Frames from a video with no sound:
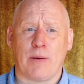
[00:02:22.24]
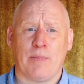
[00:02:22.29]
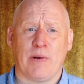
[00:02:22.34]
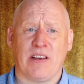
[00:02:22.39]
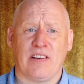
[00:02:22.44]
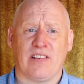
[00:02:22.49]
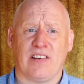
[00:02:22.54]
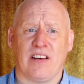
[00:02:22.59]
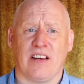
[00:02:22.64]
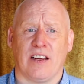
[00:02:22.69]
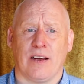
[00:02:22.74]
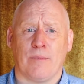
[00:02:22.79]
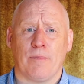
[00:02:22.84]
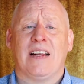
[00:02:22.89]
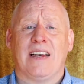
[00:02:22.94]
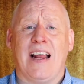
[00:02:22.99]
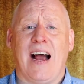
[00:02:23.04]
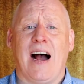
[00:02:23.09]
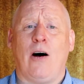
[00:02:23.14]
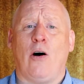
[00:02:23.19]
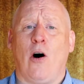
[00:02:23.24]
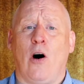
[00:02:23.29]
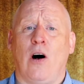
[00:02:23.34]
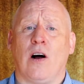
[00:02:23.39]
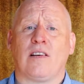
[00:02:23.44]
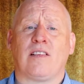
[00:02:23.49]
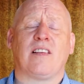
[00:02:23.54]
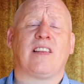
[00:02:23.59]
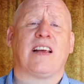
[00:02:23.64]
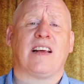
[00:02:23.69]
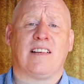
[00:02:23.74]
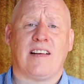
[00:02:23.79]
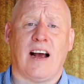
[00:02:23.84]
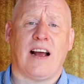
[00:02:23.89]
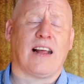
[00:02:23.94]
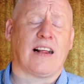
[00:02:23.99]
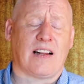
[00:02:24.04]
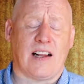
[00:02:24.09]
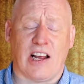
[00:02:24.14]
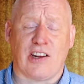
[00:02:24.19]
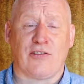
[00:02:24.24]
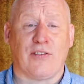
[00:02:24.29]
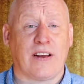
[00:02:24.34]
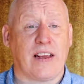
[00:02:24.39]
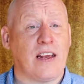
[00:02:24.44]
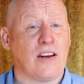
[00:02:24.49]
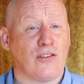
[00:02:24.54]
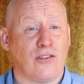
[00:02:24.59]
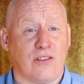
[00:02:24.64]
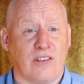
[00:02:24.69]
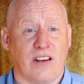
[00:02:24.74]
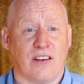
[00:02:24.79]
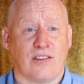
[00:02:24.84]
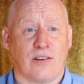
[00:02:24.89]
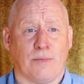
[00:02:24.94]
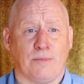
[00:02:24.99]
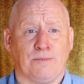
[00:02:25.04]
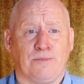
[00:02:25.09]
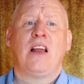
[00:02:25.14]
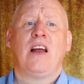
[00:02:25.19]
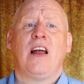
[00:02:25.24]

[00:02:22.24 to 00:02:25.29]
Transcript: BC. Now on to the Italian classification system.